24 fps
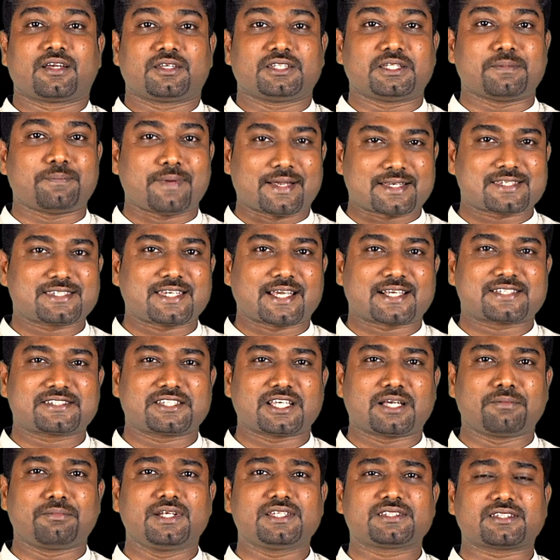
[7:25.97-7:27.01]
The best
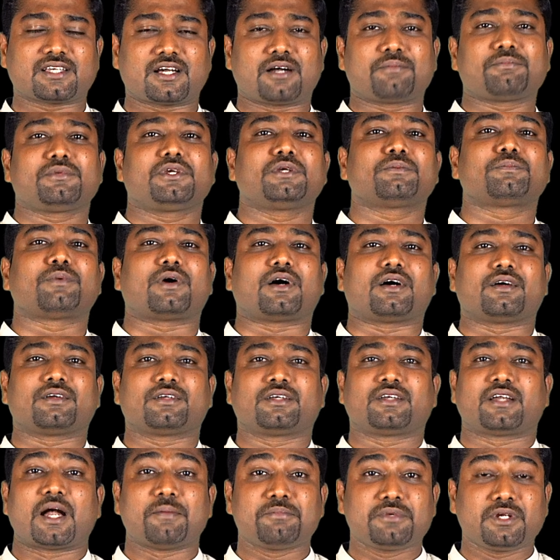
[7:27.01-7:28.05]
example is amoeba.
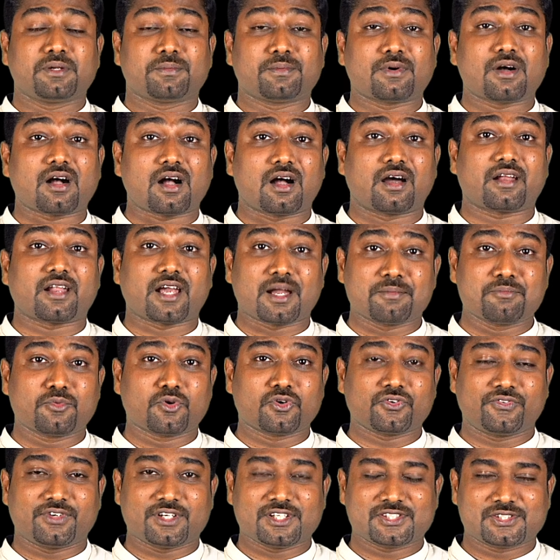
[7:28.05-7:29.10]
Amoeba are
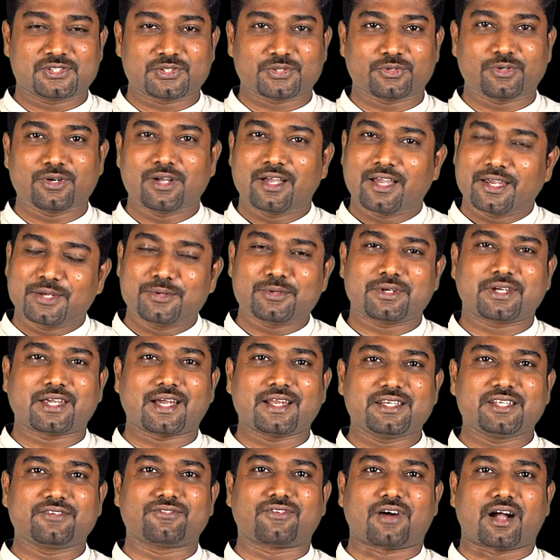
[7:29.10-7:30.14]
amorphous, so you
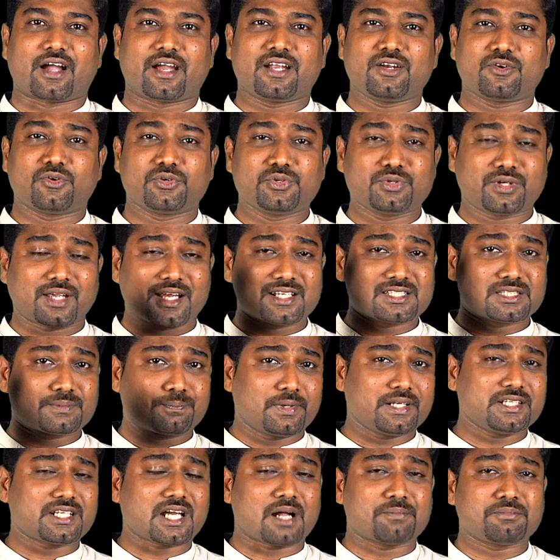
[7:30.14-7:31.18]
can divide or you can
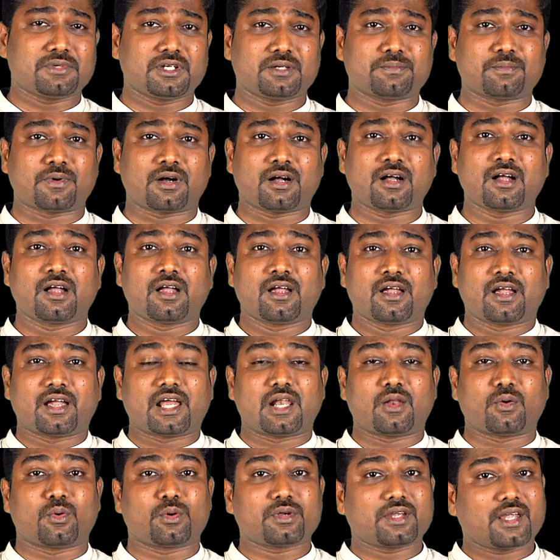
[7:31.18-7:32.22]
split amoeba
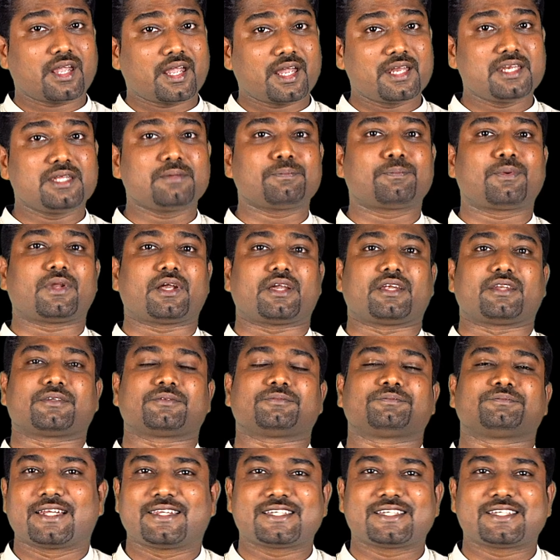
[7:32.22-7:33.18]
along any plane.